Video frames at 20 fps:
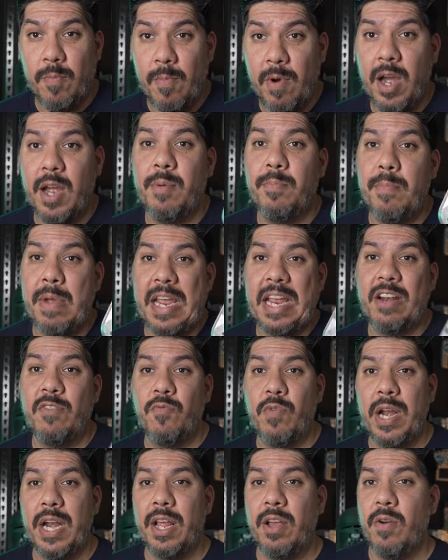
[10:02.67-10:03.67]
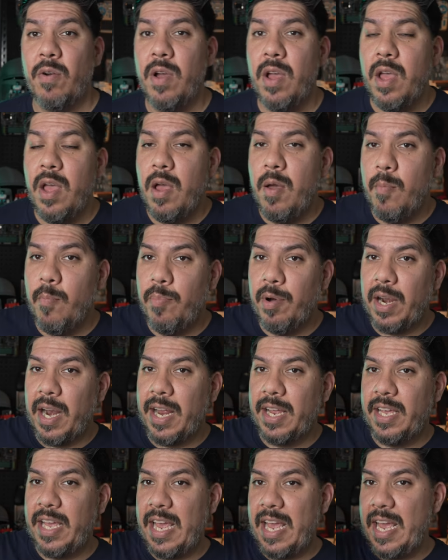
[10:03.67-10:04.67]
my main radio, but
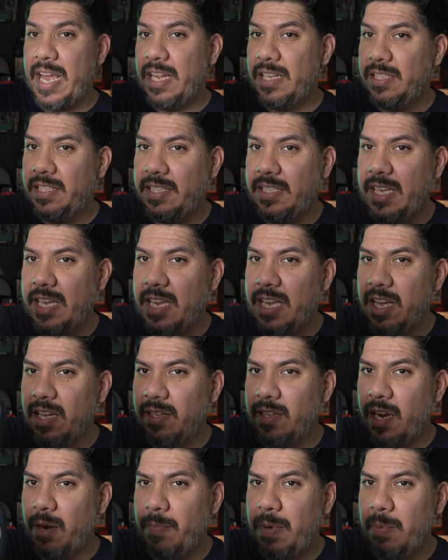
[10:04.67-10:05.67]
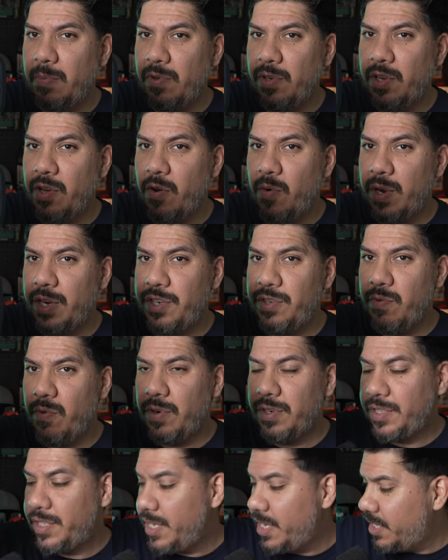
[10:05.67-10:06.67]
I can see a lot of people going
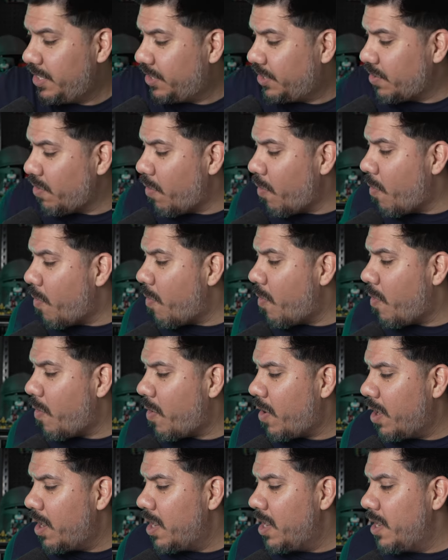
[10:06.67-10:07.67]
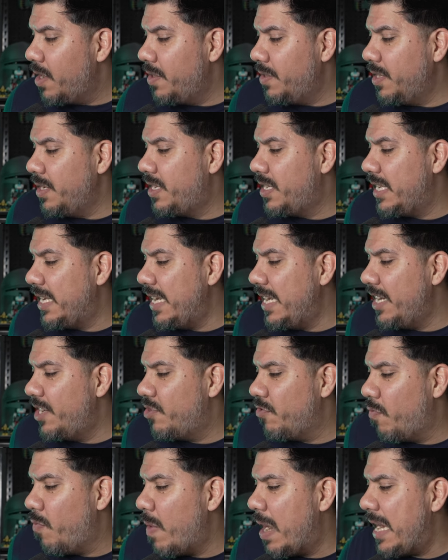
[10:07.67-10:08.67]
towards this or the T
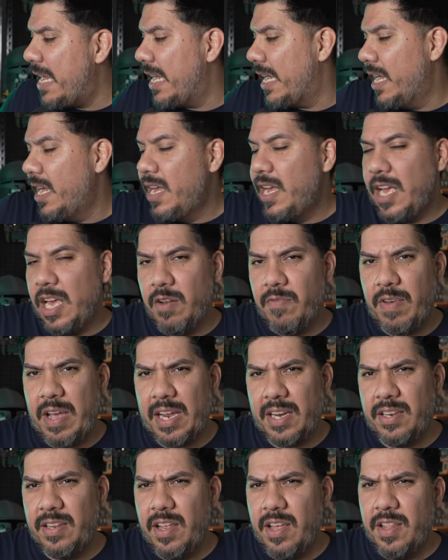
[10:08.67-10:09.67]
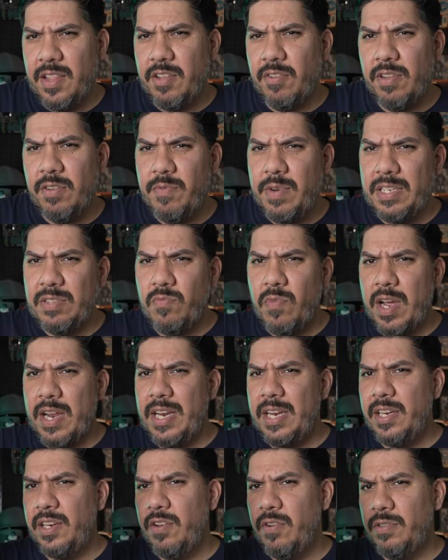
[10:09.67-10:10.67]
twenty. In fact, the only reason why I
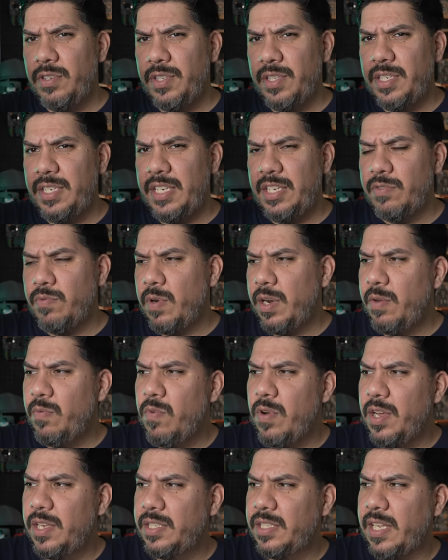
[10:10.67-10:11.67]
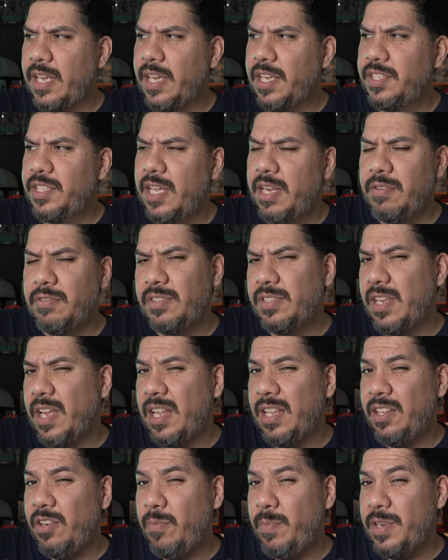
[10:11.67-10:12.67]
didn't go to the T twenty was, like I said, it was
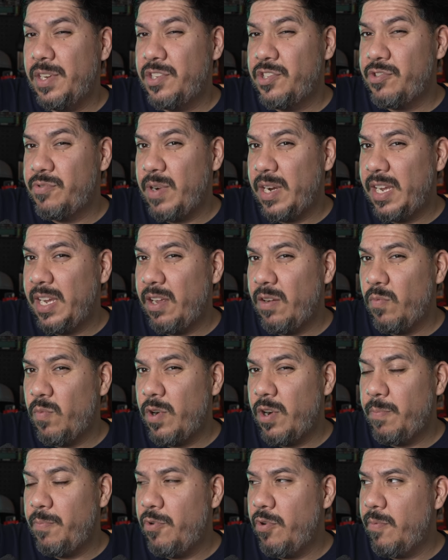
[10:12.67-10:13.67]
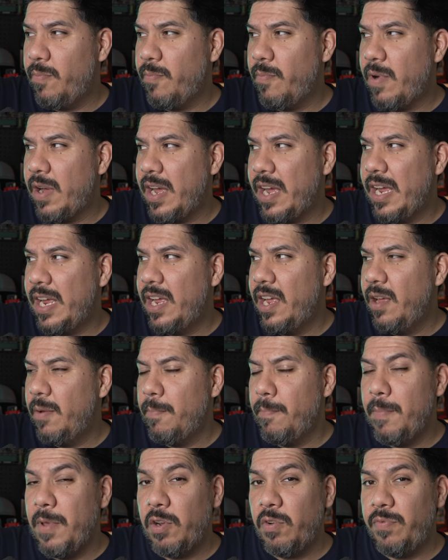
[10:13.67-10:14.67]
a little bit tricky on where to put my
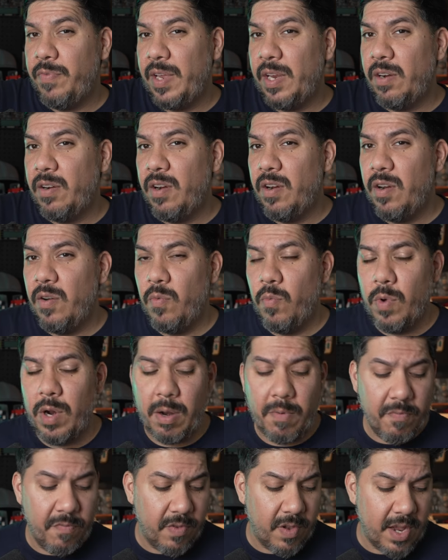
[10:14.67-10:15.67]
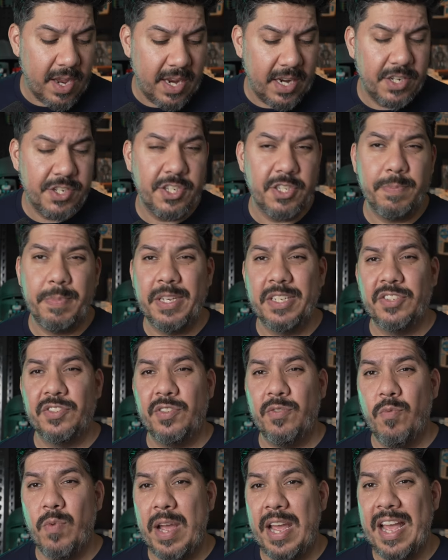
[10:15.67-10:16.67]
middle finger when I'm flying, just because
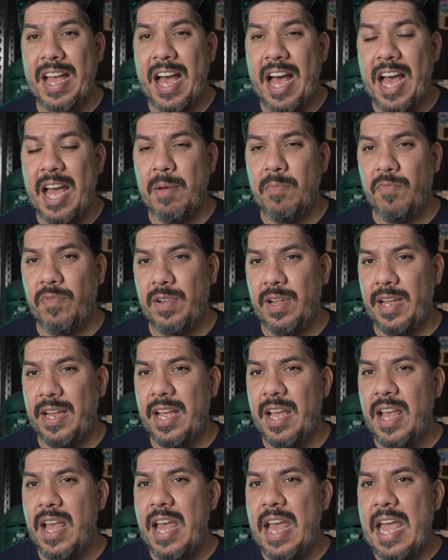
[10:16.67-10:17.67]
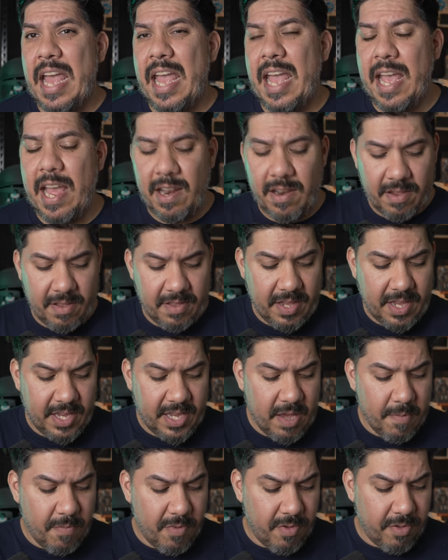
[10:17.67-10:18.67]
of the way I'm flying. And the
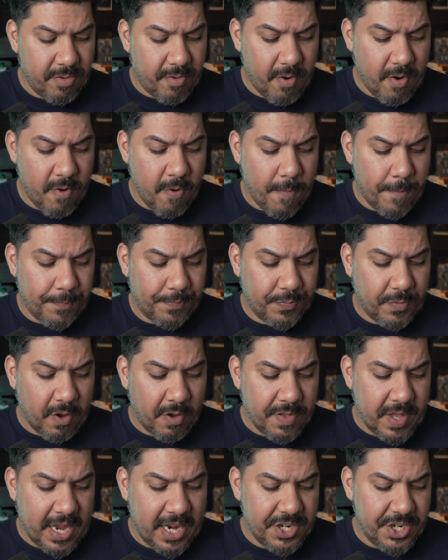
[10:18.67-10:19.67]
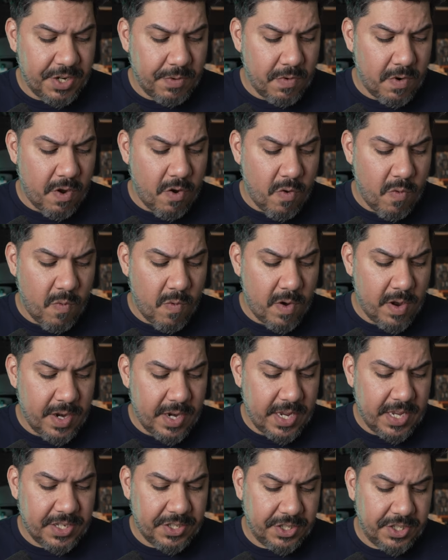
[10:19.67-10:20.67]
gimbal throw on the A G zero
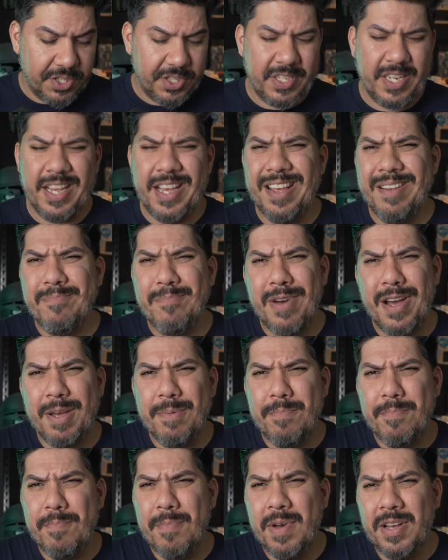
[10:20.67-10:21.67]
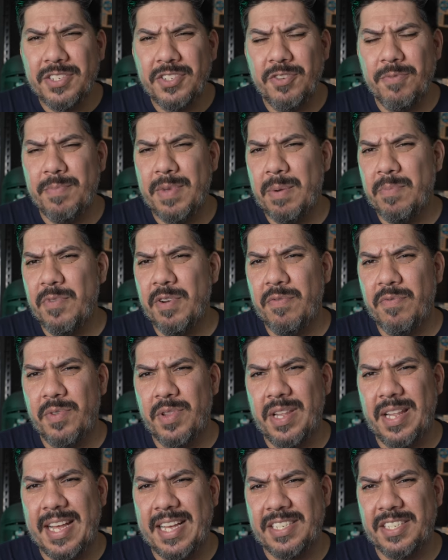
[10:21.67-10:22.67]
one is just in my muscle memory for
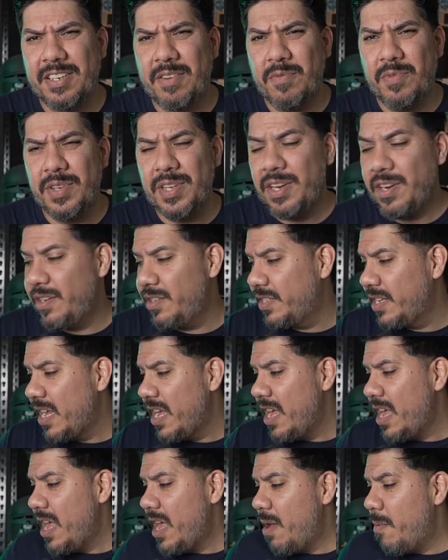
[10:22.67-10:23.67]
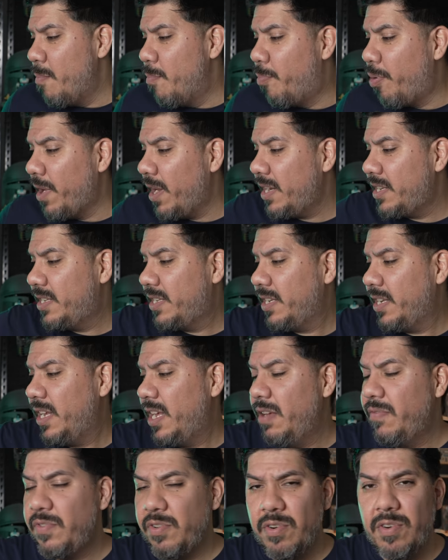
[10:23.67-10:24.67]
the last several years. But
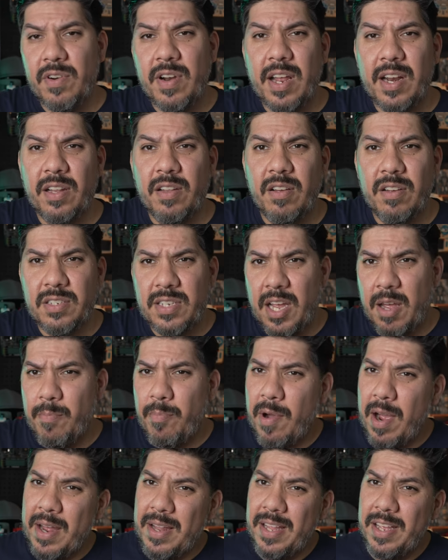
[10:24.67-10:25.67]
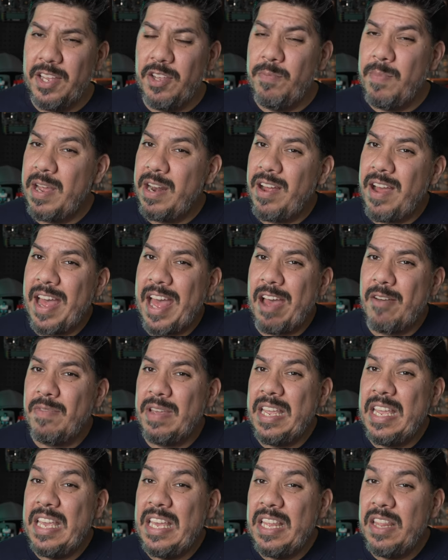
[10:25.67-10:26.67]
if you're not a longtime pilot, you may not have
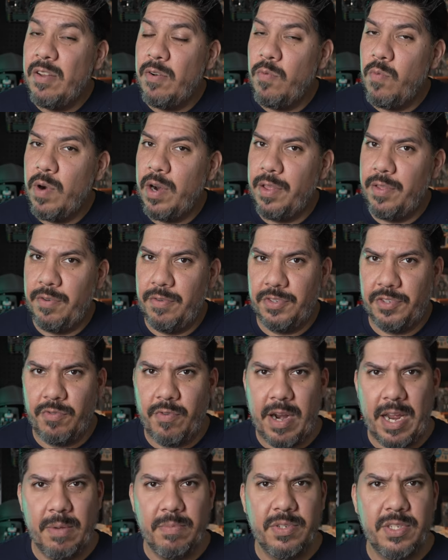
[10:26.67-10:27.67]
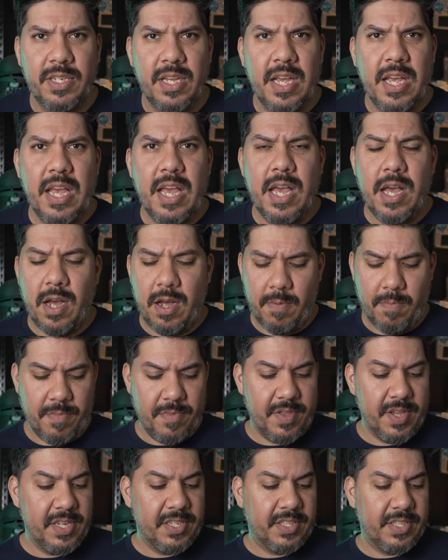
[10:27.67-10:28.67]
either one of those gripes. Um,
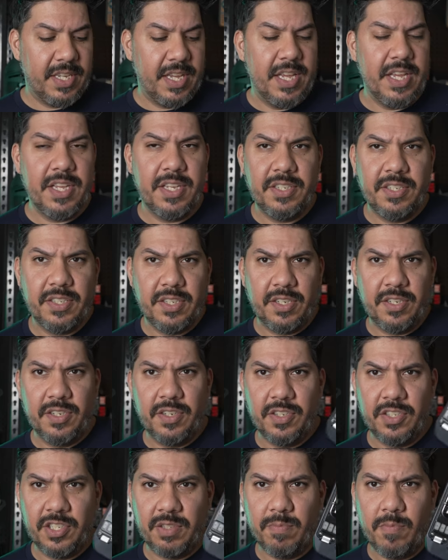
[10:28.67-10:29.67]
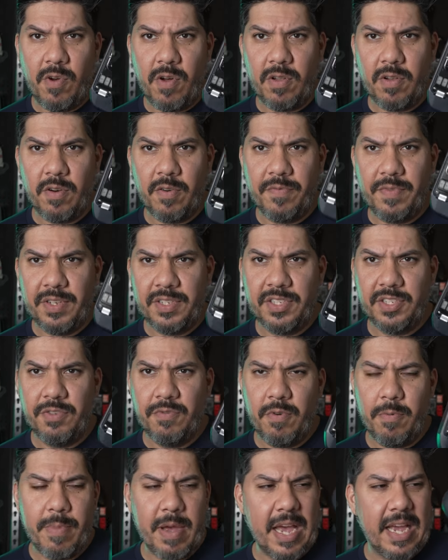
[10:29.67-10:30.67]
this is smaller, fits
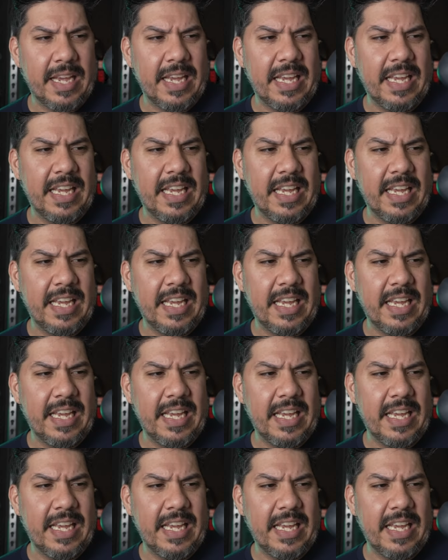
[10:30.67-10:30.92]
to a bag